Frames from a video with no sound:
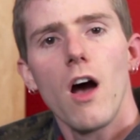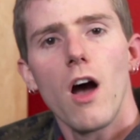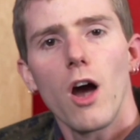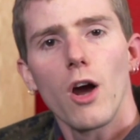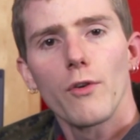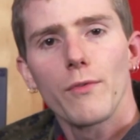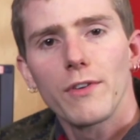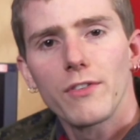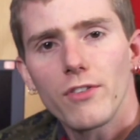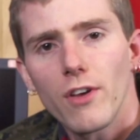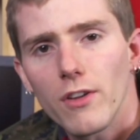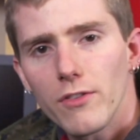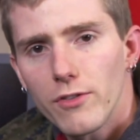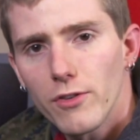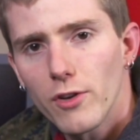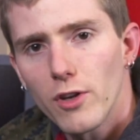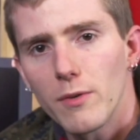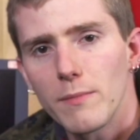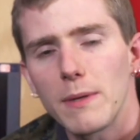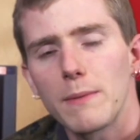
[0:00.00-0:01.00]
our results
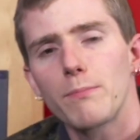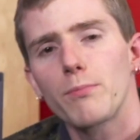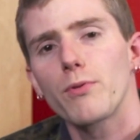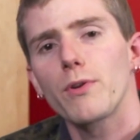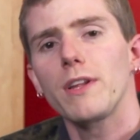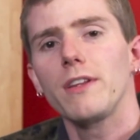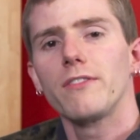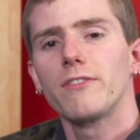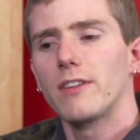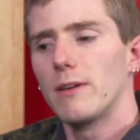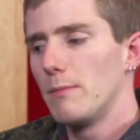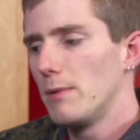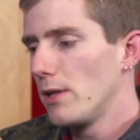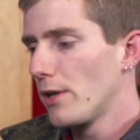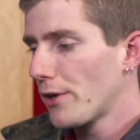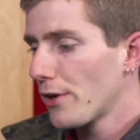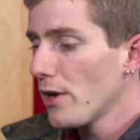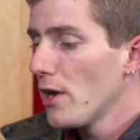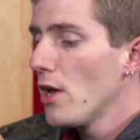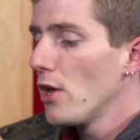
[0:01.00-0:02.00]
are going to be pretty
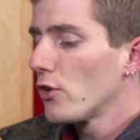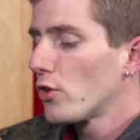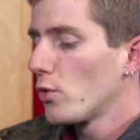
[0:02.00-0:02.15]
similar